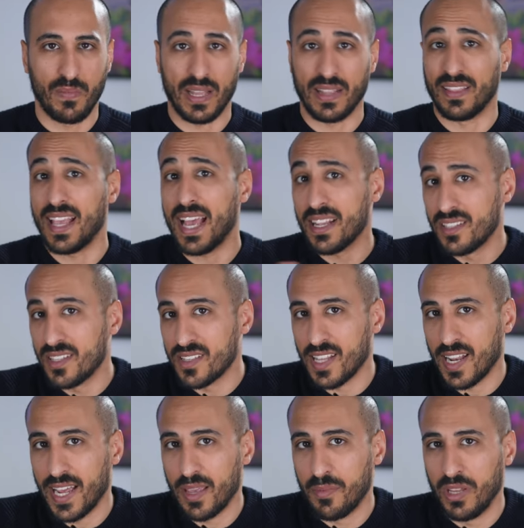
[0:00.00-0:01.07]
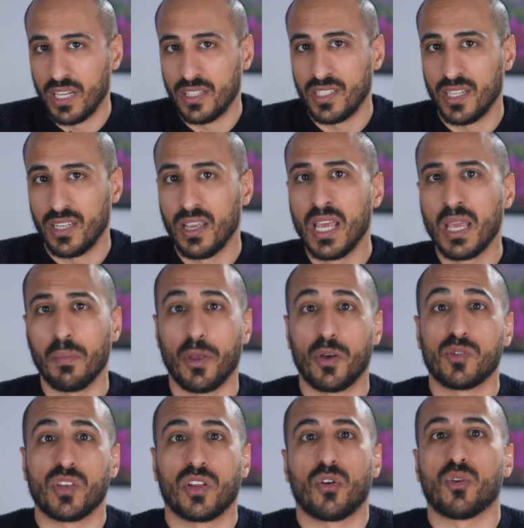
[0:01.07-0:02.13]
A debt is a liability
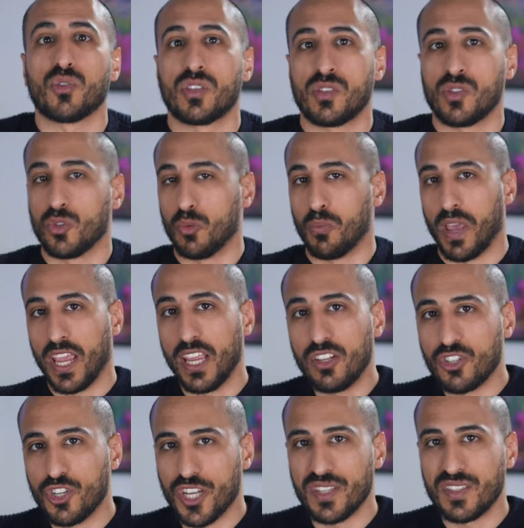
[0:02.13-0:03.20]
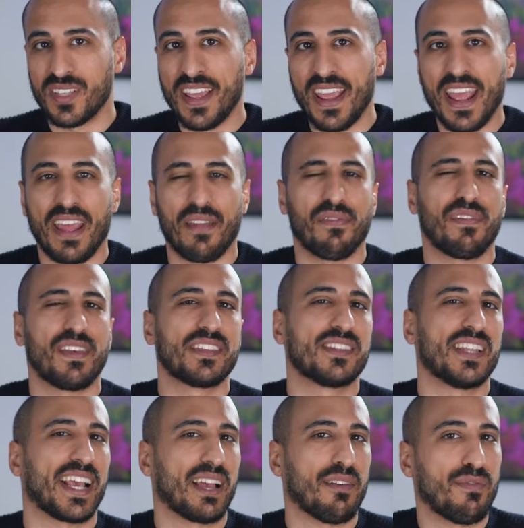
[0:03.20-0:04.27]
because it causes you to pay interest and things
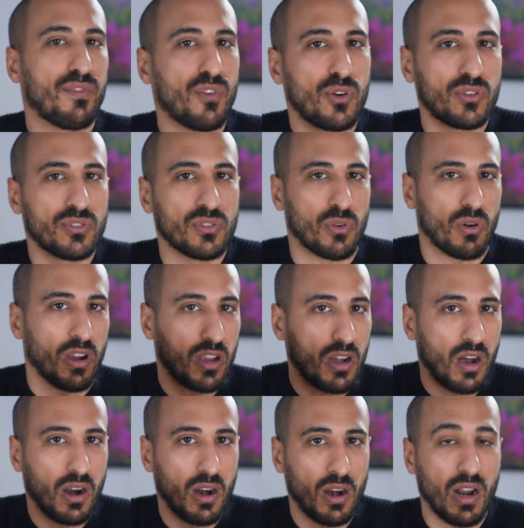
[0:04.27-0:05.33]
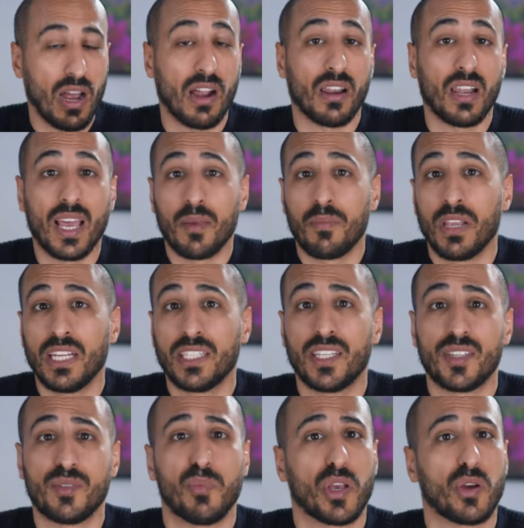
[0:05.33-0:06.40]
like a phone or a car are
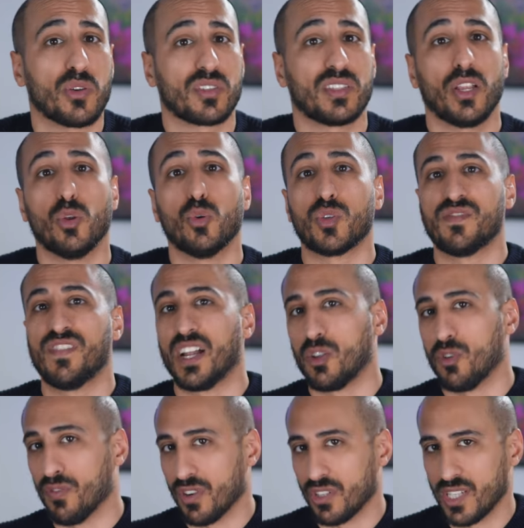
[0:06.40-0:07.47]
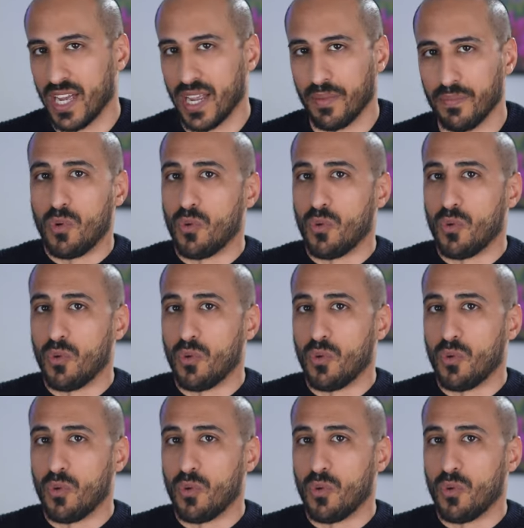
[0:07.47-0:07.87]
liabilities because they lose value over time.